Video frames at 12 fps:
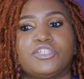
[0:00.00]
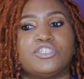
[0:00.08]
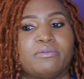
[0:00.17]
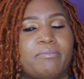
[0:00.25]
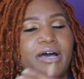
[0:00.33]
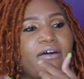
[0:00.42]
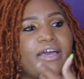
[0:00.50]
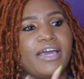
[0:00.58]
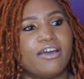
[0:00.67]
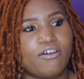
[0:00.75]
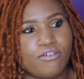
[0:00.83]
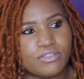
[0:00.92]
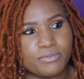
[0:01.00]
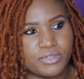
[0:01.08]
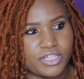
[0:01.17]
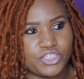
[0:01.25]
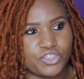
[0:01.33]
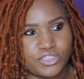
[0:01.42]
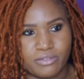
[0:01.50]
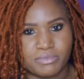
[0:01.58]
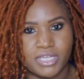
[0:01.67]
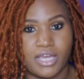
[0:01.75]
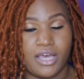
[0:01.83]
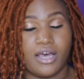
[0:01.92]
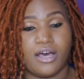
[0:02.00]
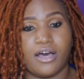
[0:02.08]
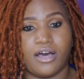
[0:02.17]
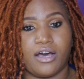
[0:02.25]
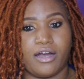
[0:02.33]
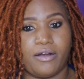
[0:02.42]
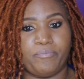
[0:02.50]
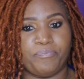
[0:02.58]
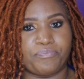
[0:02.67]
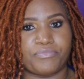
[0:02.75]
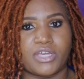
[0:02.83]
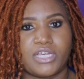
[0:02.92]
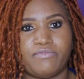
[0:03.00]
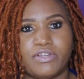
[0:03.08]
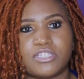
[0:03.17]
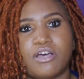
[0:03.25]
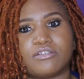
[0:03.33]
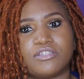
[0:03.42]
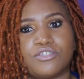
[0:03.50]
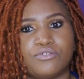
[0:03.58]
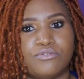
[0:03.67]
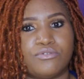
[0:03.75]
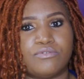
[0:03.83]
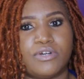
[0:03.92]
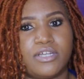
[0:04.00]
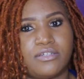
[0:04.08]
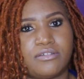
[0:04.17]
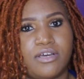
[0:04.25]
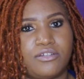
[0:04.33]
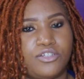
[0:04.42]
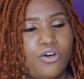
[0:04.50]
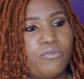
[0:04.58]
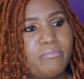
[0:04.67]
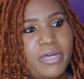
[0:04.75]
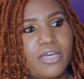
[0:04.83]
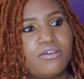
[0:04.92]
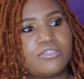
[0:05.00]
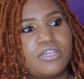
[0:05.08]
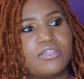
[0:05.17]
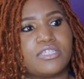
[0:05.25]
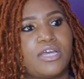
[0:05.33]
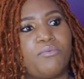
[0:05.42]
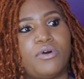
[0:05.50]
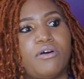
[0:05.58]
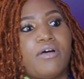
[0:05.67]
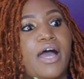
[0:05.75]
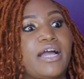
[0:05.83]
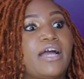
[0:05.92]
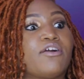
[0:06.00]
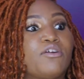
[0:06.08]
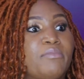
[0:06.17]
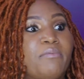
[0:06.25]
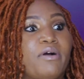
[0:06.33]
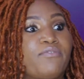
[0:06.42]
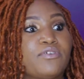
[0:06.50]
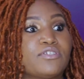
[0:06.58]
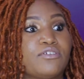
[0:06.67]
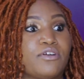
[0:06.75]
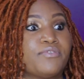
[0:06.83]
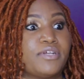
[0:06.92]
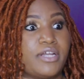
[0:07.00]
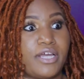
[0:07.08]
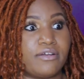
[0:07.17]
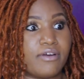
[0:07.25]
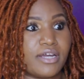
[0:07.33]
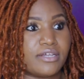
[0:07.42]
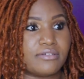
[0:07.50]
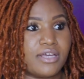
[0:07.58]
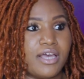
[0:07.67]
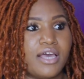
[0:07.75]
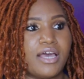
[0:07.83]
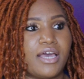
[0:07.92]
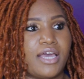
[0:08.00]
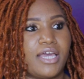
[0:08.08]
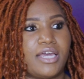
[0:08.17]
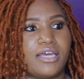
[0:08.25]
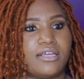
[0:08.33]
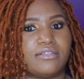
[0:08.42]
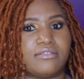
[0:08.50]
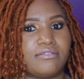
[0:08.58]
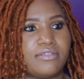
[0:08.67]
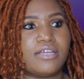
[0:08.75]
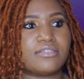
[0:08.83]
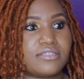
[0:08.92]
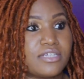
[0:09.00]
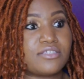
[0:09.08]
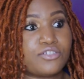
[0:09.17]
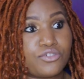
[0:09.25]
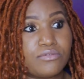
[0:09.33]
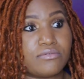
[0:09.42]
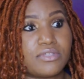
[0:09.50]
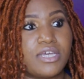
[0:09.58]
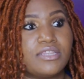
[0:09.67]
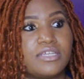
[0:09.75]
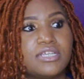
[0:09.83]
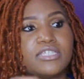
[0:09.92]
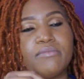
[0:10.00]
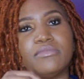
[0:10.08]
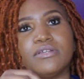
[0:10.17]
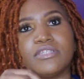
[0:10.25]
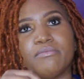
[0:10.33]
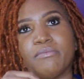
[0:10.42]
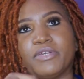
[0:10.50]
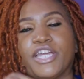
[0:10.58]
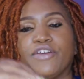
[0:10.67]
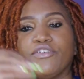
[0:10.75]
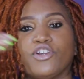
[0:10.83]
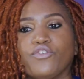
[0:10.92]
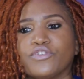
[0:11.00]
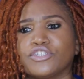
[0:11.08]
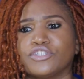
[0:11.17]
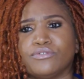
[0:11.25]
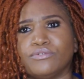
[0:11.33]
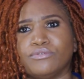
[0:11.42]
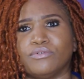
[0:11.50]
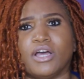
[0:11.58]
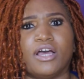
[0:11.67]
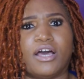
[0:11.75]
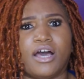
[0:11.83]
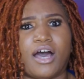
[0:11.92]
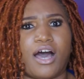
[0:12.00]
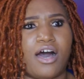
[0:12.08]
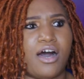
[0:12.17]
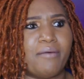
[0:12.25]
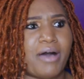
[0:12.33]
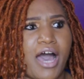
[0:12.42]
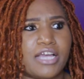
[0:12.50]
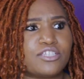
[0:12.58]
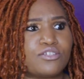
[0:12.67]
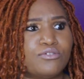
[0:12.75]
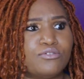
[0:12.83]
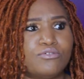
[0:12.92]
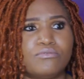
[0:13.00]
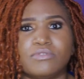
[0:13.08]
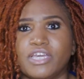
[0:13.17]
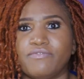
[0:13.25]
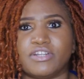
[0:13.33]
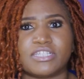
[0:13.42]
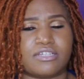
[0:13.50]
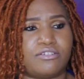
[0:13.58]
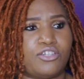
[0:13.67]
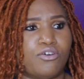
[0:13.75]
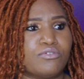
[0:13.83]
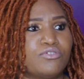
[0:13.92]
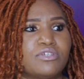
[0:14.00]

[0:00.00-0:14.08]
Teaching them about healthy relationships. Even talking to an adult males, they'll say, "Well, I got hurt by my first girlfriend in 8th grade," and that's the truth. And then some of them carry it over to high school, even as adults.